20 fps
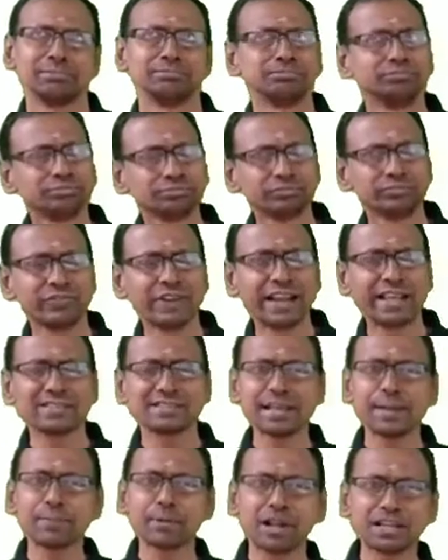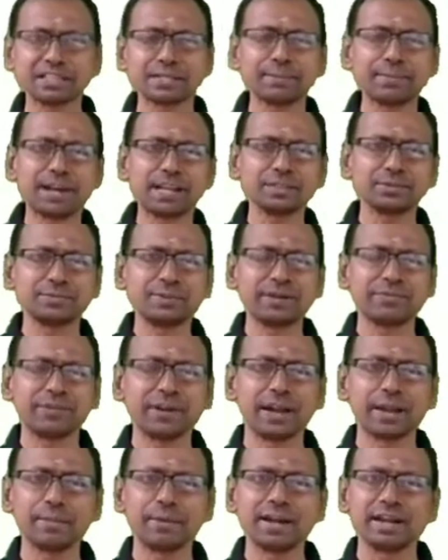When I say project management
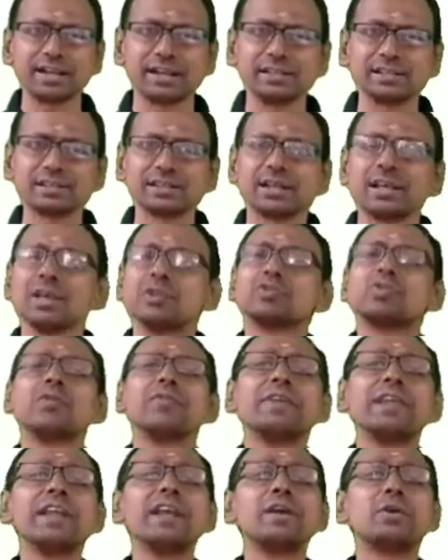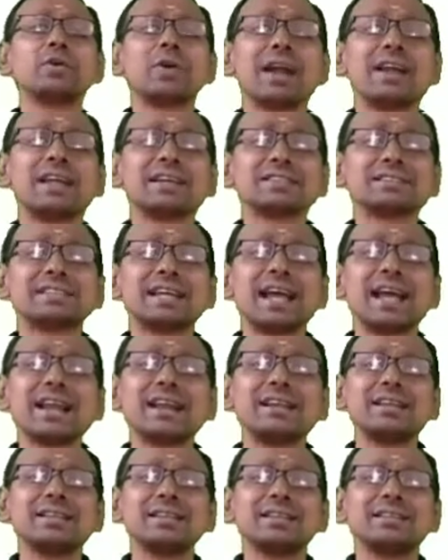fundamentals, so we need to
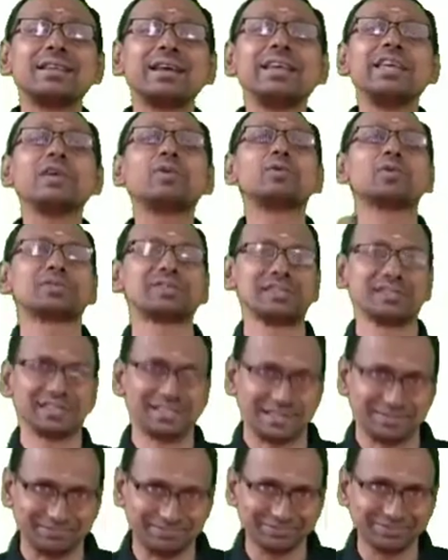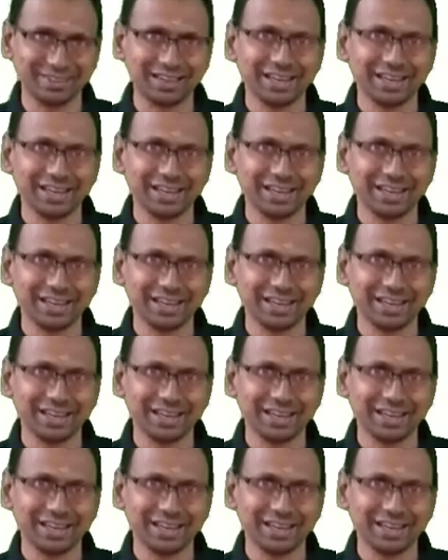understand the ecosystem.